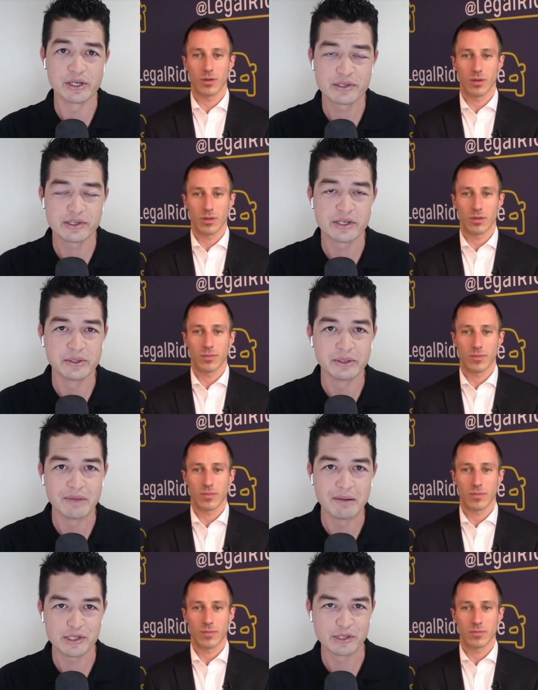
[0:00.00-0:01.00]

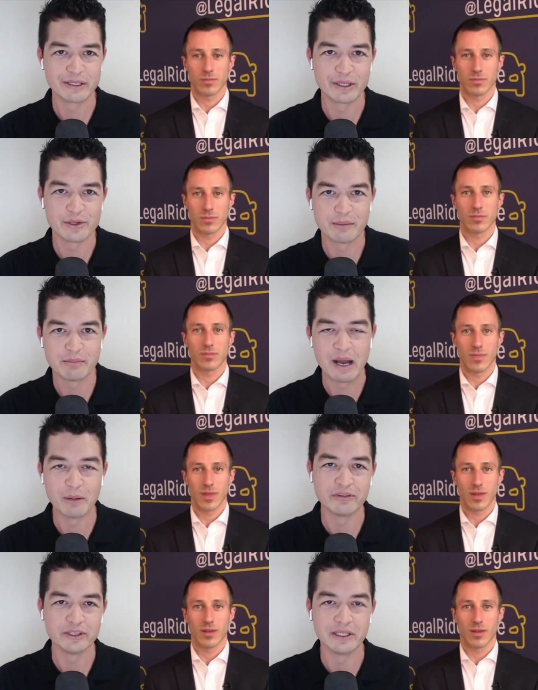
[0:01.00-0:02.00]
Speaker 1: insurance too. I'm, I'm
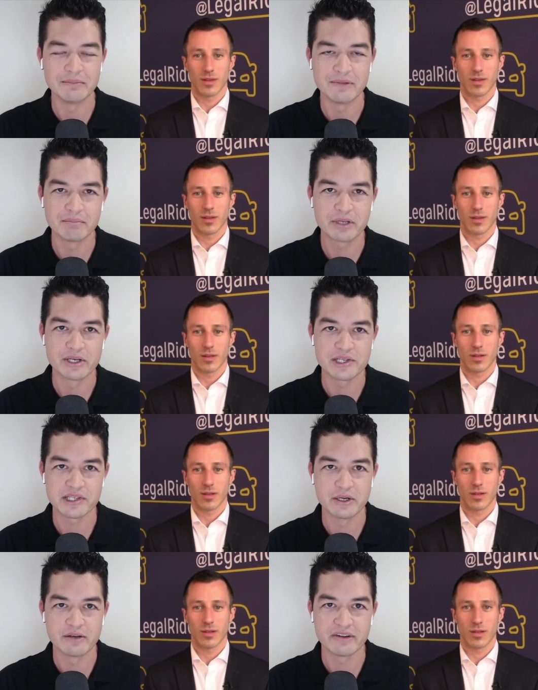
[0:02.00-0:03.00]
assuming those are helpful.
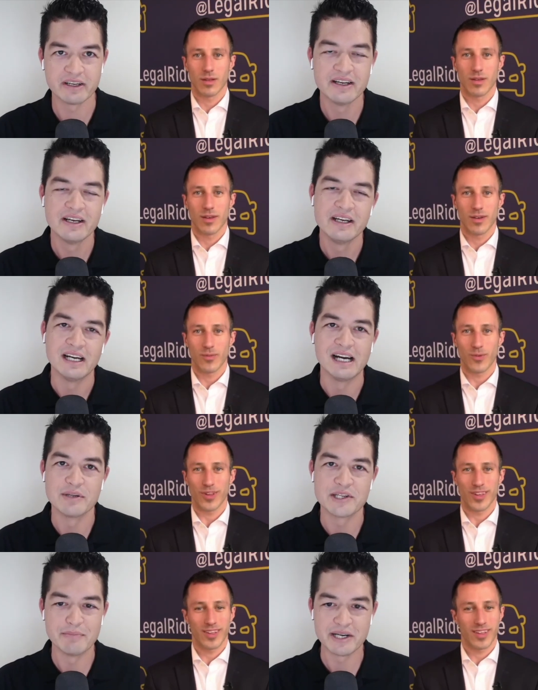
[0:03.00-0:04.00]
I'm, I'm curious to know if
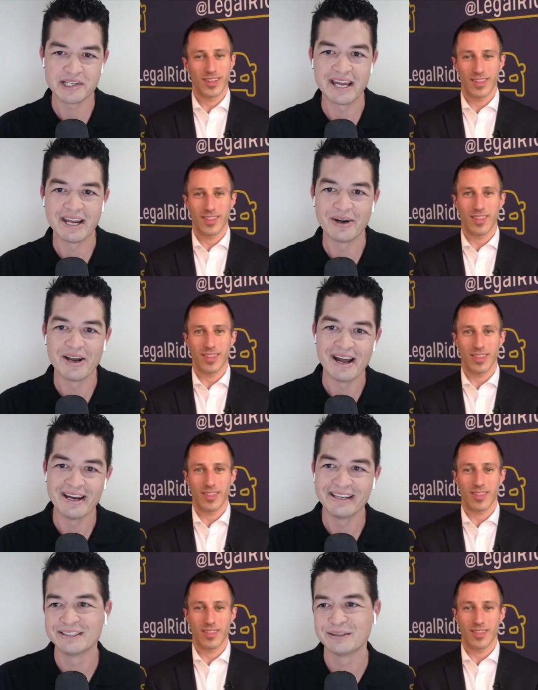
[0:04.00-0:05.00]
it um, is a must
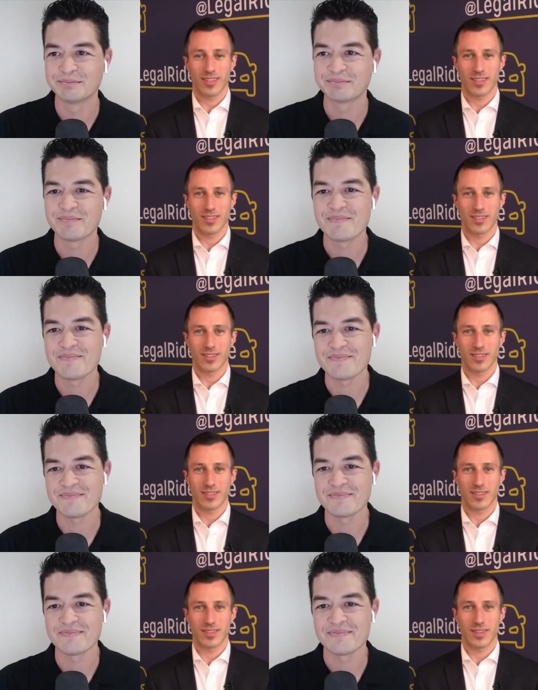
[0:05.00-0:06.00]
get or not.
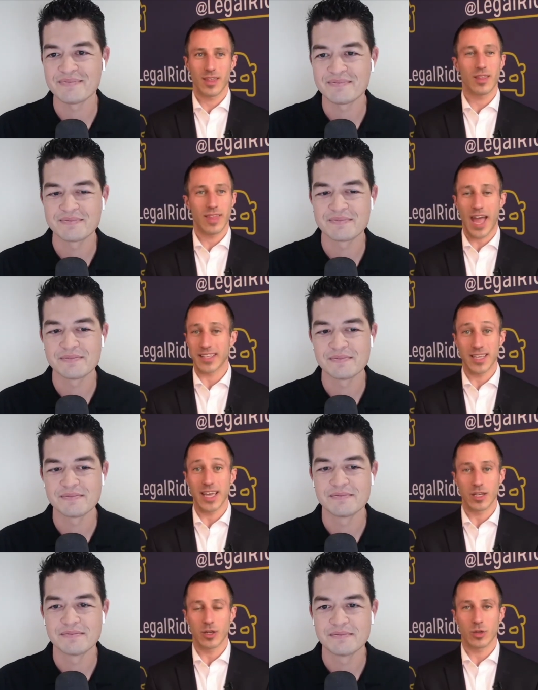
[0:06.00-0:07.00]
Speaker 2: that's
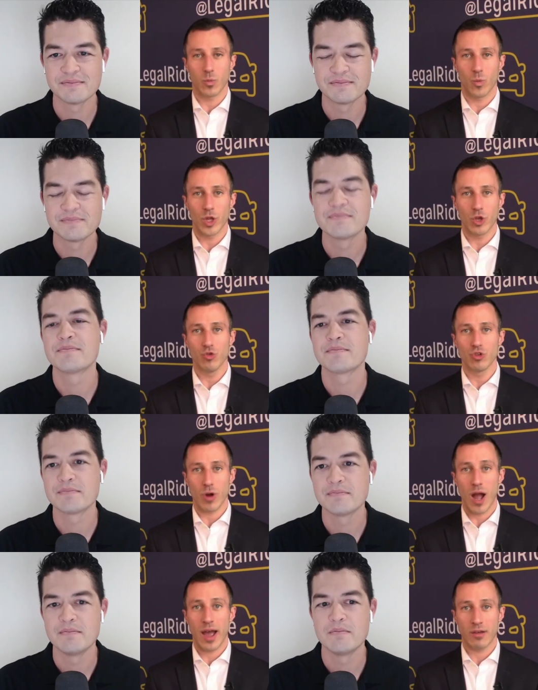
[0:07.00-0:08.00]
it. When you
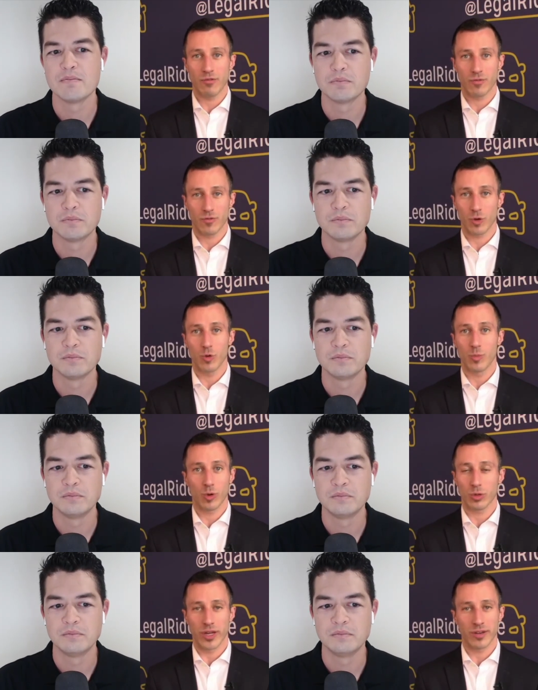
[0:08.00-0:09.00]
drive for
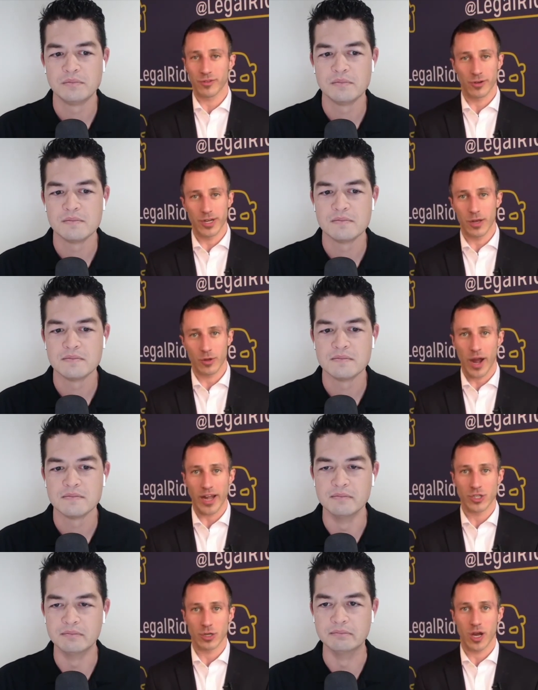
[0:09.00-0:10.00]
Uber or Lyft or any other
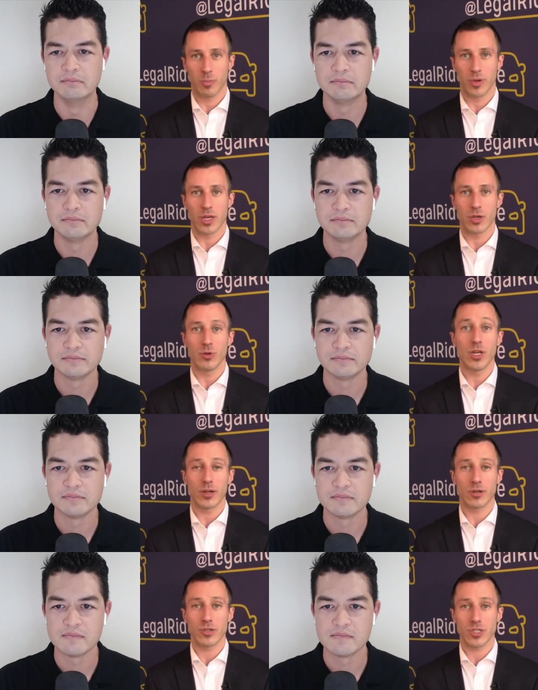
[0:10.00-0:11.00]
rideshare company, mm-hmm. you need to mm-hmm.
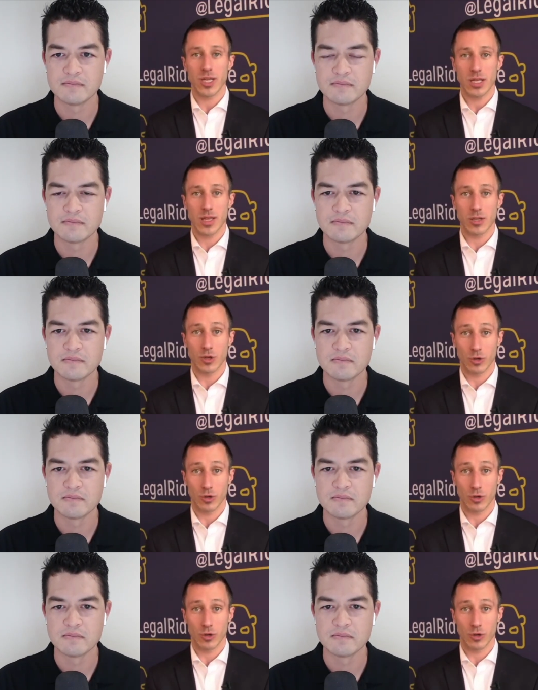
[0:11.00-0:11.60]
understand that you're an